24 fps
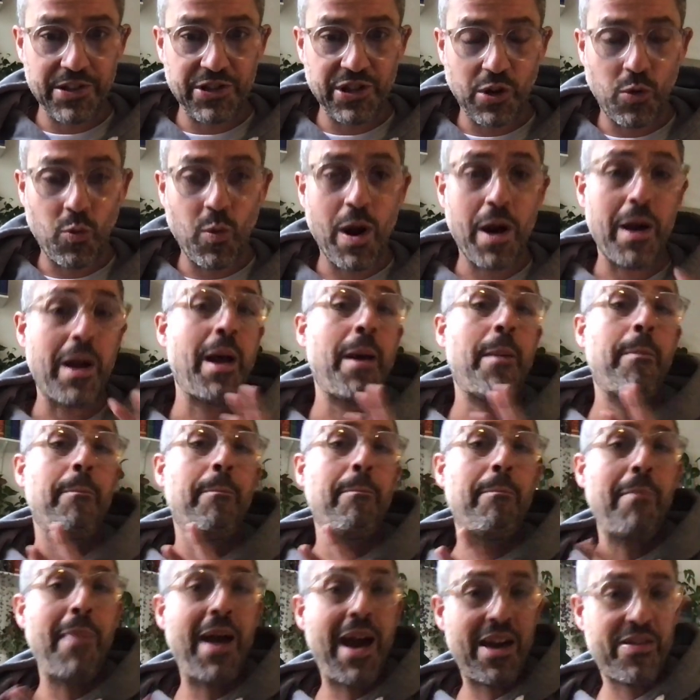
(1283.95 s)
where
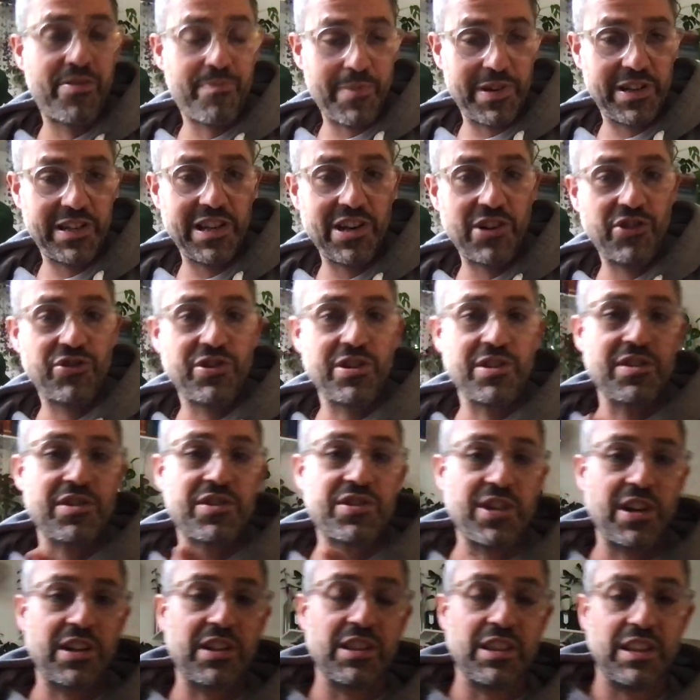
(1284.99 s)
mathematicians
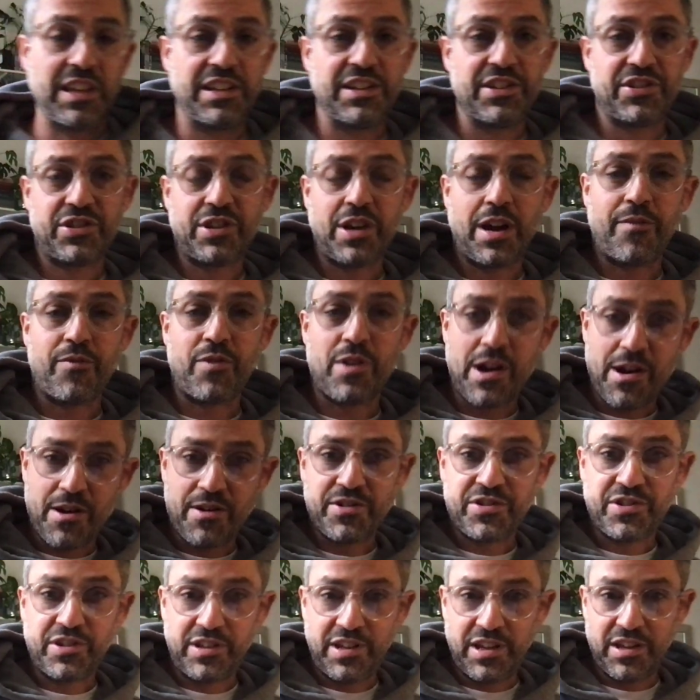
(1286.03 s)
suddenly discover
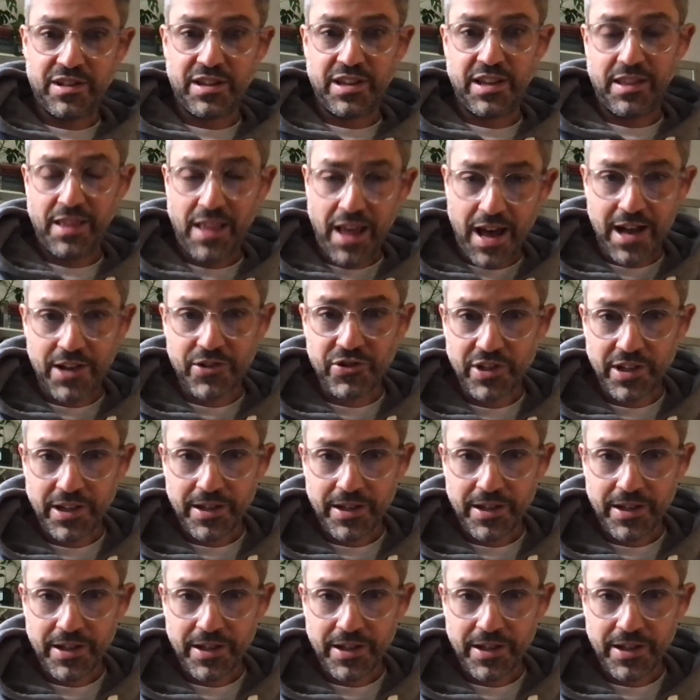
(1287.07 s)
Aristotelian logic.